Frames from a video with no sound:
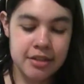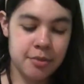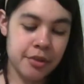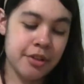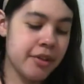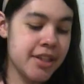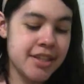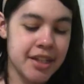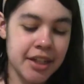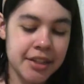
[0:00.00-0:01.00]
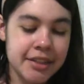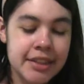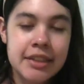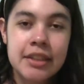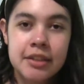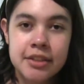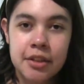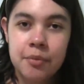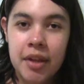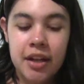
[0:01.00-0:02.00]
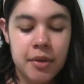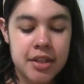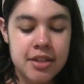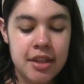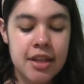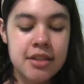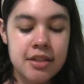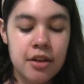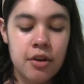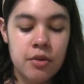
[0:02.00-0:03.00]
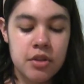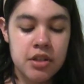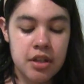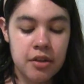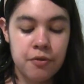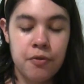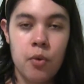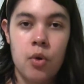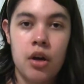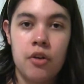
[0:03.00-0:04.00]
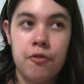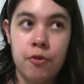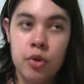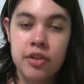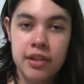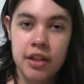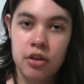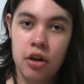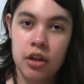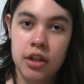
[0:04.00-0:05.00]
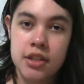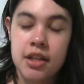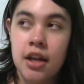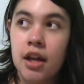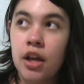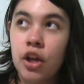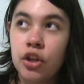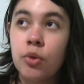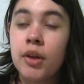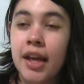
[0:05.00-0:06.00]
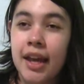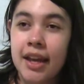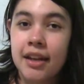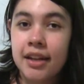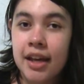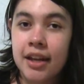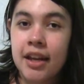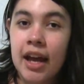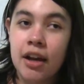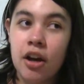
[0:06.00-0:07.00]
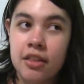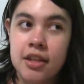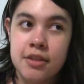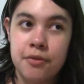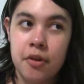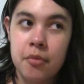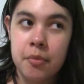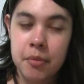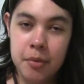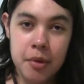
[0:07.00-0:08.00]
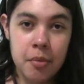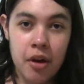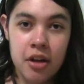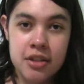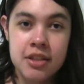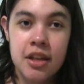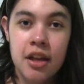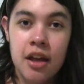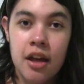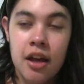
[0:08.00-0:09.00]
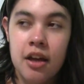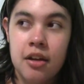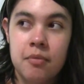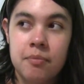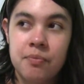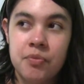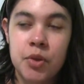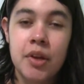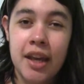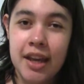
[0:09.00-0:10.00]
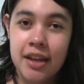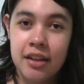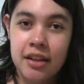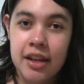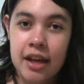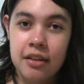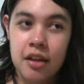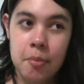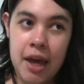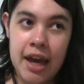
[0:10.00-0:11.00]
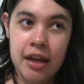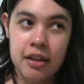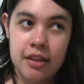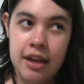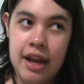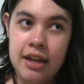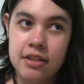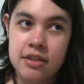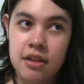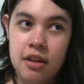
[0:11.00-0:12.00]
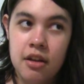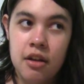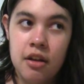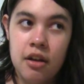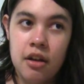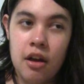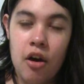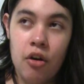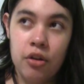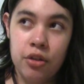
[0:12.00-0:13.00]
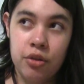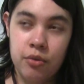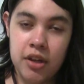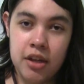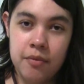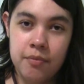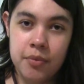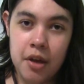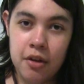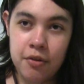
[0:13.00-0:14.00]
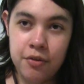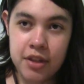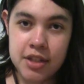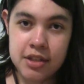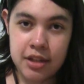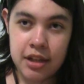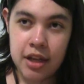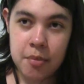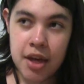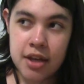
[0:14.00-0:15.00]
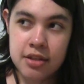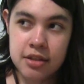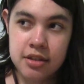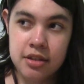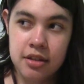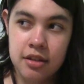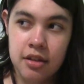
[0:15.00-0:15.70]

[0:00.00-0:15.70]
we're doing this here. So anyways, this goes for $14. You can get it, I got this from Mimi Box. You can get a pack that has all three of these clay masks.